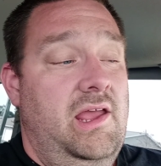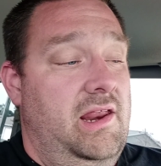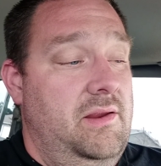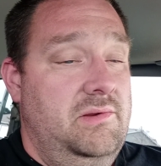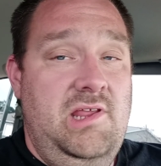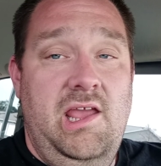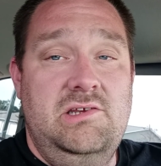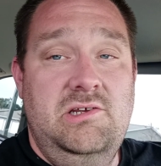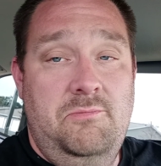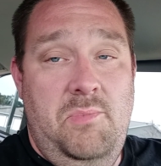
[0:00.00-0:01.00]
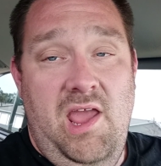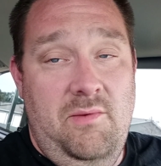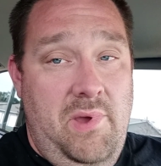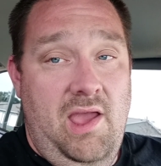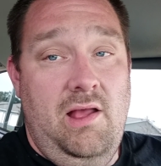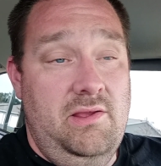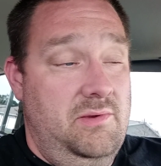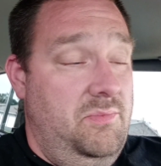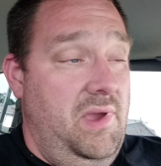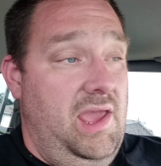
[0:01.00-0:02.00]
It takes you to PayPal.
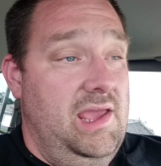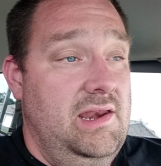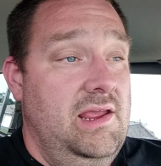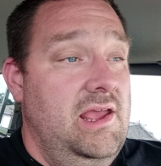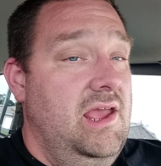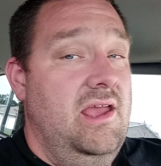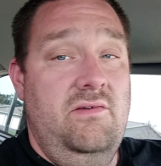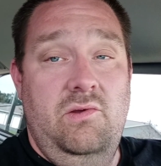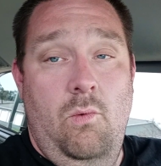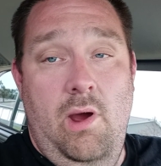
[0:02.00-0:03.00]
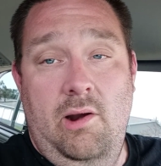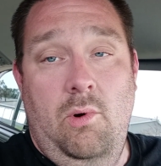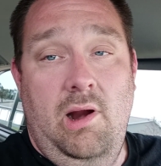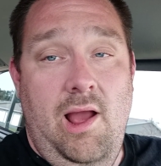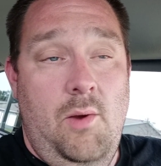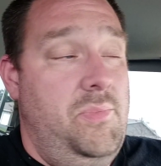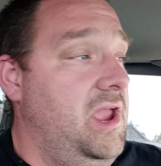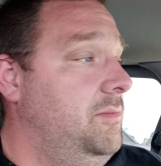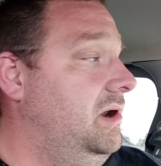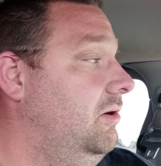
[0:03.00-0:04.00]
You pay it. If you want to work out
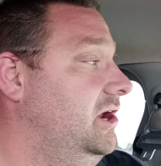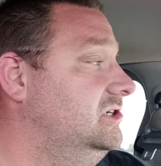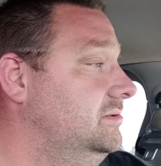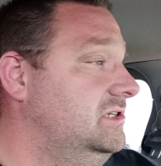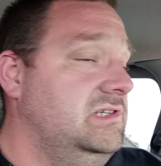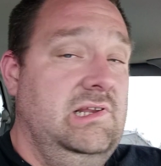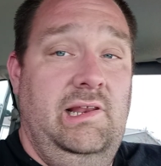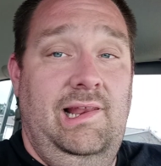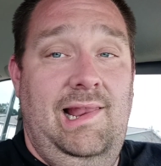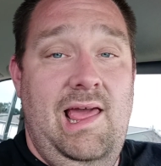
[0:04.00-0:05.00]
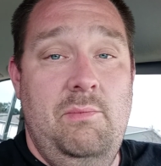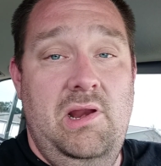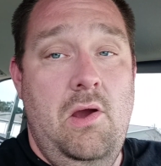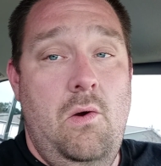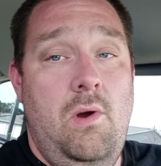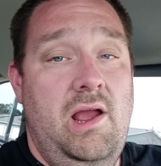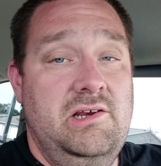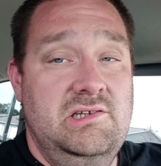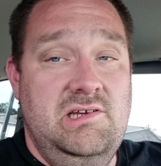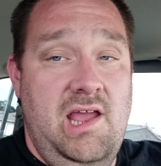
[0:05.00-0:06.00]
payment arrangements, let me know. I
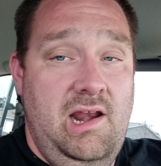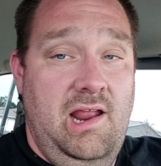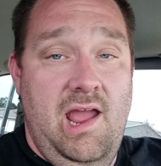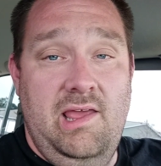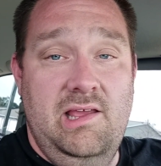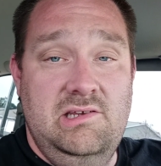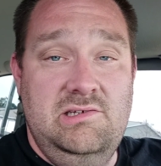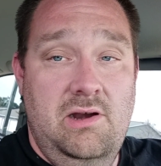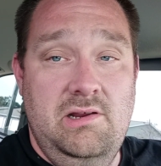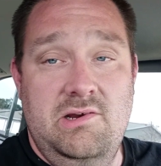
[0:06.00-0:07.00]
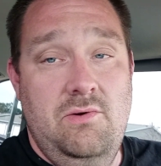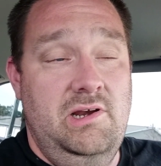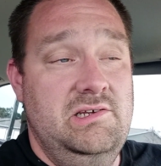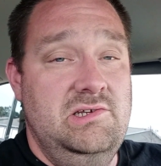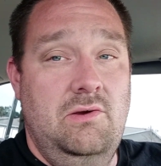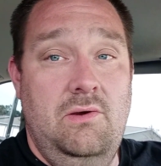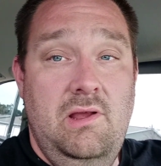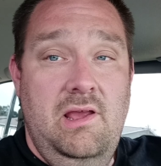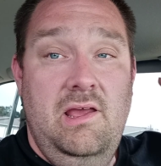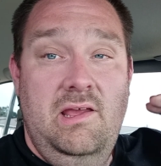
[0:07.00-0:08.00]
just got a guy that started doing it, so
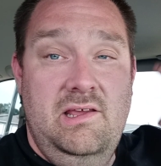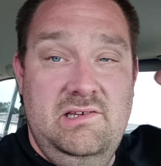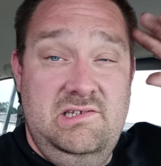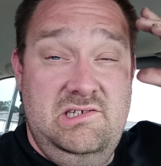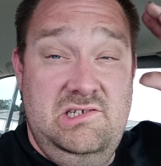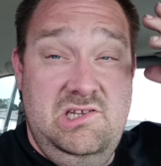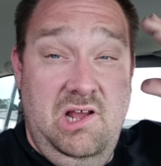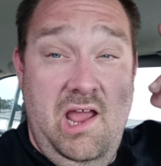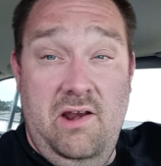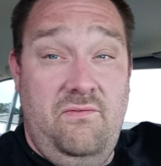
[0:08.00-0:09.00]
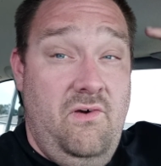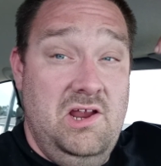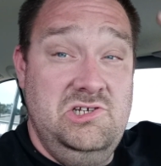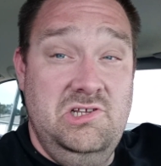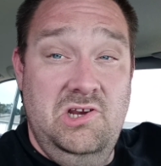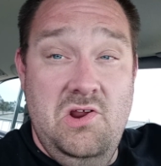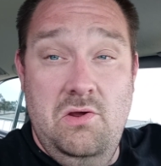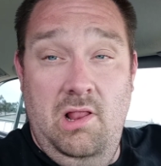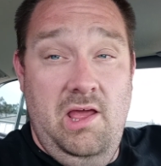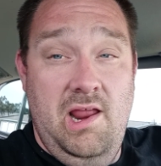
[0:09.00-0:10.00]
it's still kind of fresh in the
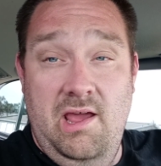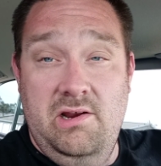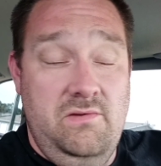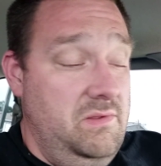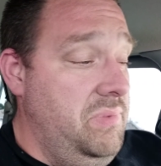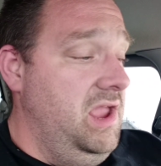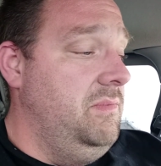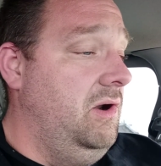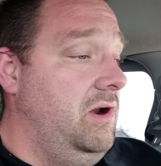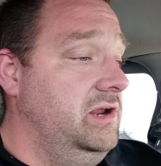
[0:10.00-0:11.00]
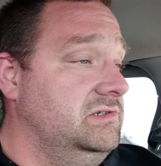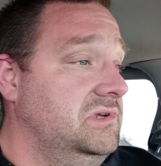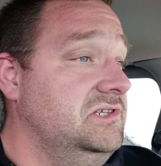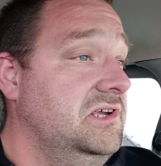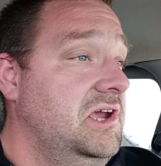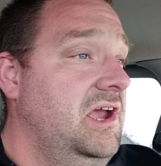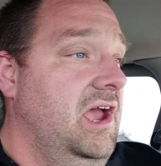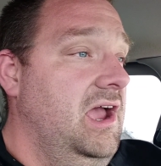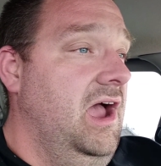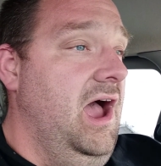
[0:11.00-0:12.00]
noodle on how to do the payment arrangements.
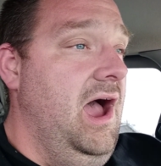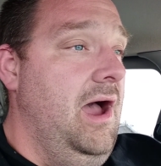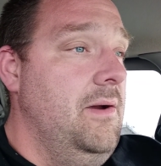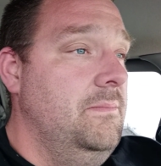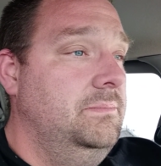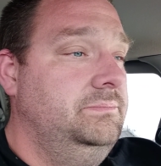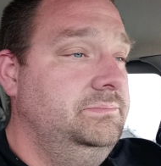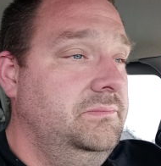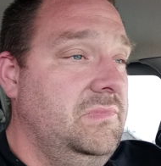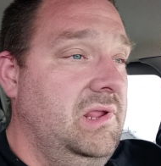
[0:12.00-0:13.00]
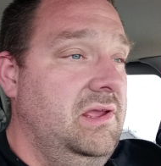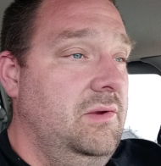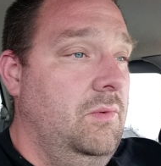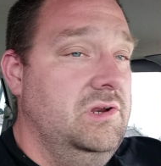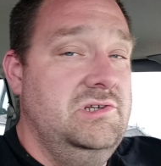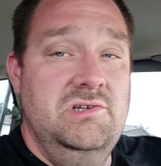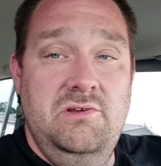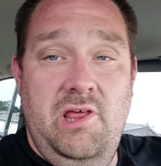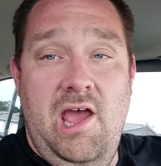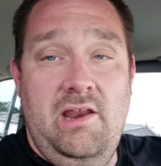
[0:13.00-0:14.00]
Once you
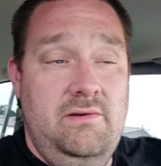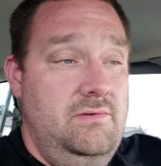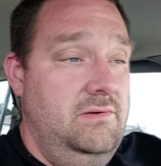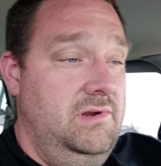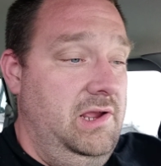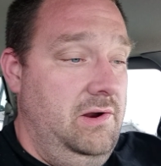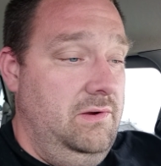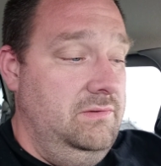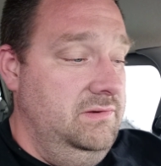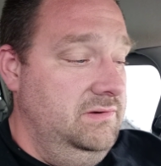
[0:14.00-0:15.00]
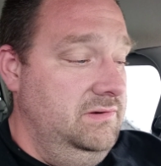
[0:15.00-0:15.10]
do that, then